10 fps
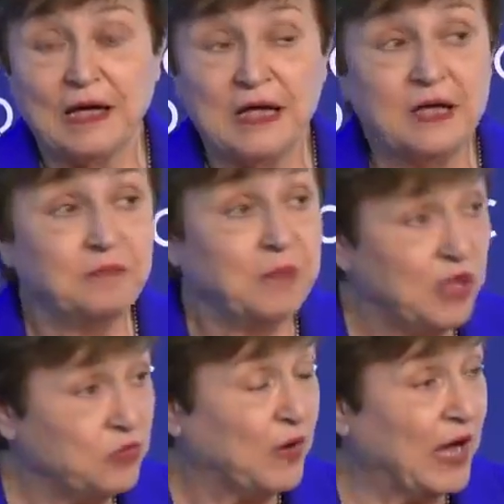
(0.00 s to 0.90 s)
In
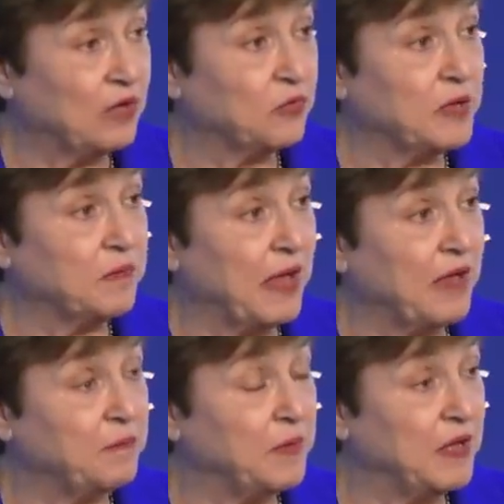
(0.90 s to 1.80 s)
meanwhile, we
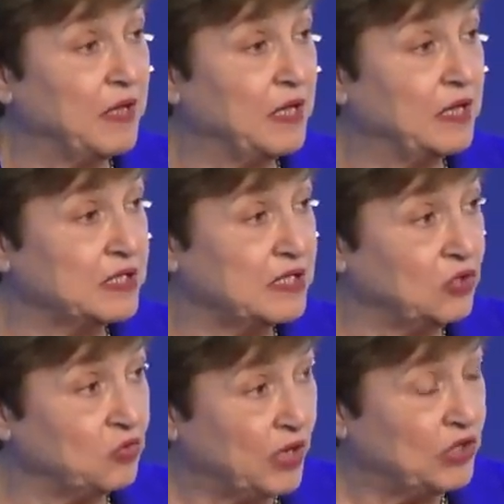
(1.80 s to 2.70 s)
may be in a
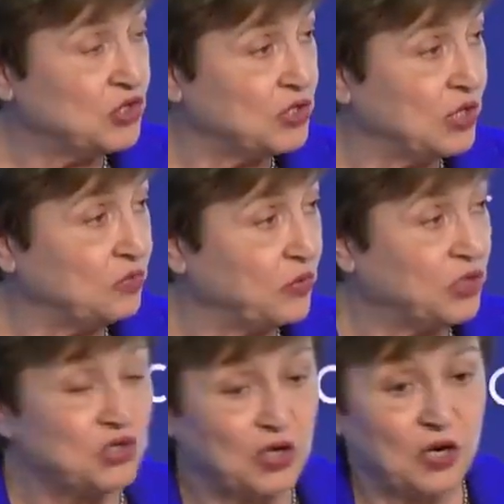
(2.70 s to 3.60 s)
situation in
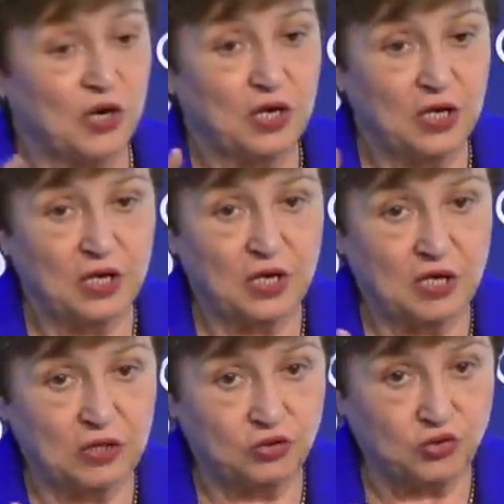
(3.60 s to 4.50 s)
which
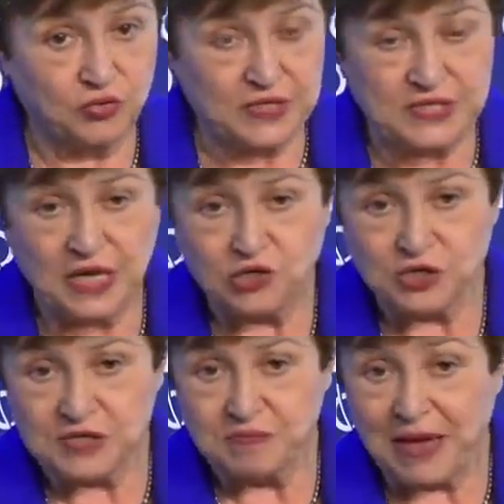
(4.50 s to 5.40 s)

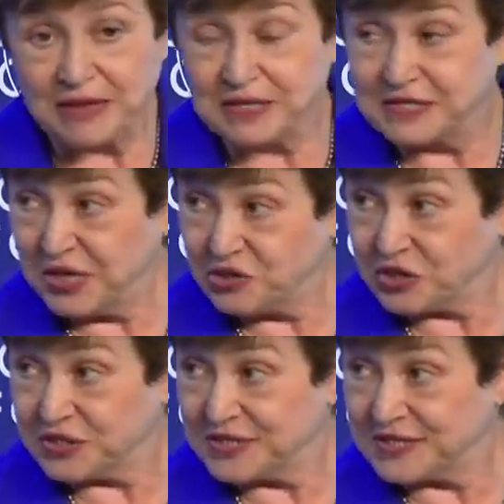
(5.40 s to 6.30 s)
jurisdictions make
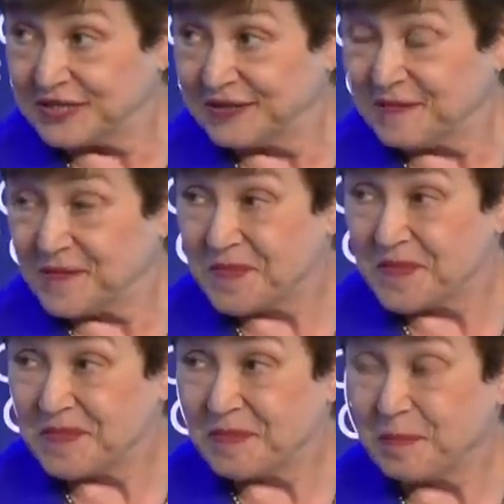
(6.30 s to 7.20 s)
decisions,
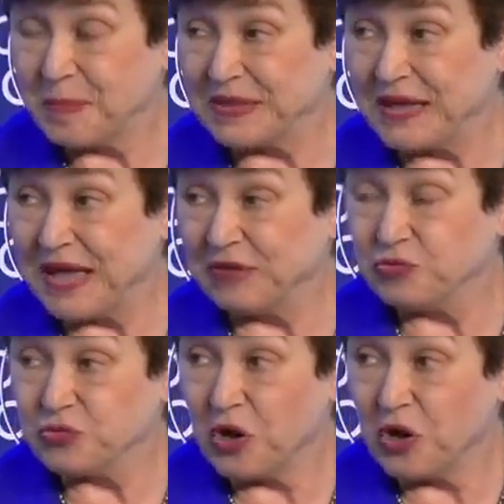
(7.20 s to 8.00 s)
but they do